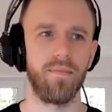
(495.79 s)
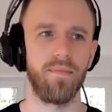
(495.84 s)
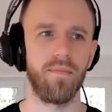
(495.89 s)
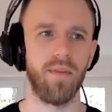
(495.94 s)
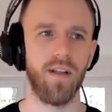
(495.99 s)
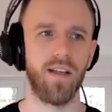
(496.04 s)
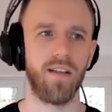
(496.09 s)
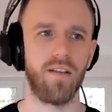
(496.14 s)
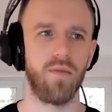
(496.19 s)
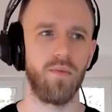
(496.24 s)

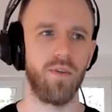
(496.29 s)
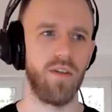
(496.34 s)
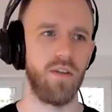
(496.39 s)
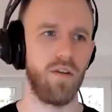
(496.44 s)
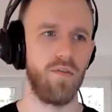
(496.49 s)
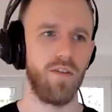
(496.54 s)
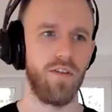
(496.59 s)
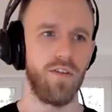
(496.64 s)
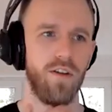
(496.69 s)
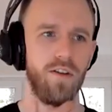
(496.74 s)
Like
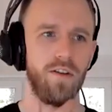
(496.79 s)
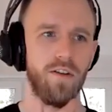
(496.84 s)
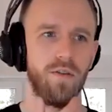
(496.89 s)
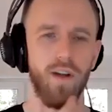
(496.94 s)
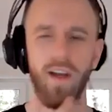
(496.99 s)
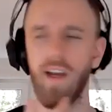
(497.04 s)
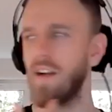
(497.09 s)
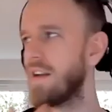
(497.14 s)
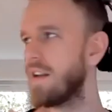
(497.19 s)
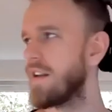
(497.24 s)
if you turn your
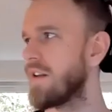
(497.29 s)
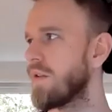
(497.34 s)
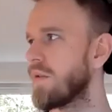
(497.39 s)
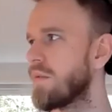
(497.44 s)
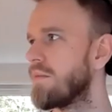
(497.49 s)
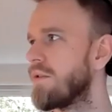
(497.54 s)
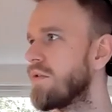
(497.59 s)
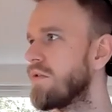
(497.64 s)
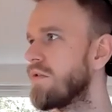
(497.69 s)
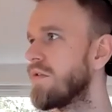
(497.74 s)
head and
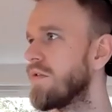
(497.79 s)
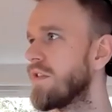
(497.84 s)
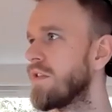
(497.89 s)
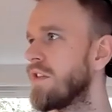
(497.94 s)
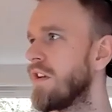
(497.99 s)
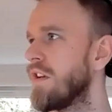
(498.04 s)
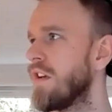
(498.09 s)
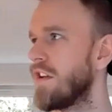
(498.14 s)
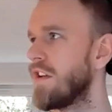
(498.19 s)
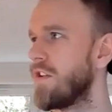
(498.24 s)
don't move,
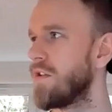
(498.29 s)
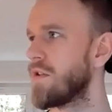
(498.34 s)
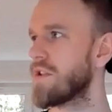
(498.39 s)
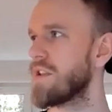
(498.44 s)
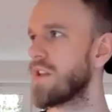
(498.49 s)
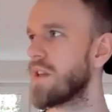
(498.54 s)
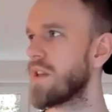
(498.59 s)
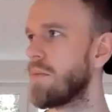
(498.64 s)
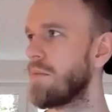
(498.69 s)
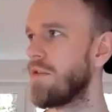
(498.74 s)
you
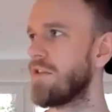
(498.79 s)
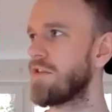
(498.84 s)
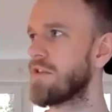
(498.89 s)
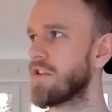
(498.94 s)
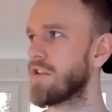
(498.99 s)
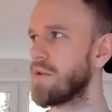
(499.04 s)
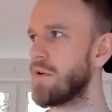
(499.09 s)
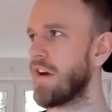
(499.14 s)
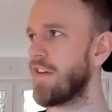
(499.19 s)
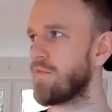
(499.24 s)
see the ball,
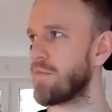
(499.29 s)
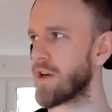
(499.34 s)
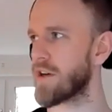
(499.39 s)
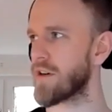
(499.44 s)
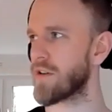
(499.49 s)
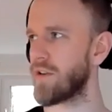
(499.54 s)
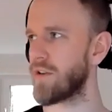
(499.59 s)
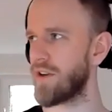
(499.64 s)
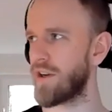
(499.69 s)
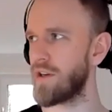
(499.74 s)
so you have
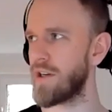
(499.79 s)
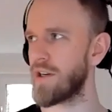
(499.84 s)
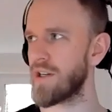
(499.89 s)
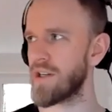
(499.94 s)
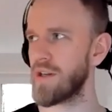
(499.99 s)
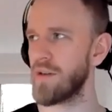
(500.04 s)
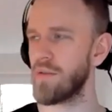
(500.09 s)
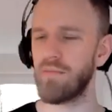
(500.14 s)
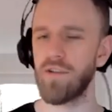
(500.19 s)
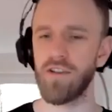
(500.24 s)
better
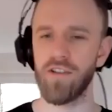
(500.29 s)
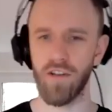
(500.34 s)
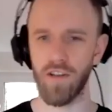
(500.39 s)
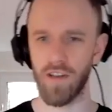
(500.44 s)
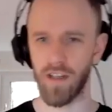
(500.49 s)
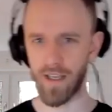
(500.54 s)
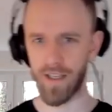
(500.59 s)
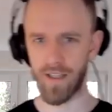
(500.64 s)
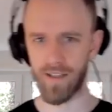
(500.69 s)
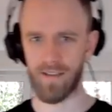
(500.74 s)
coordination, but you're
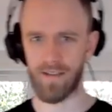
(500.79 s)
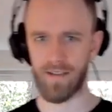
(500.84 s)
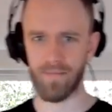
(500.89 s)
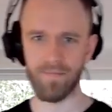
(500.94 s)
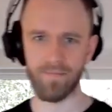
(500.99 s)
late.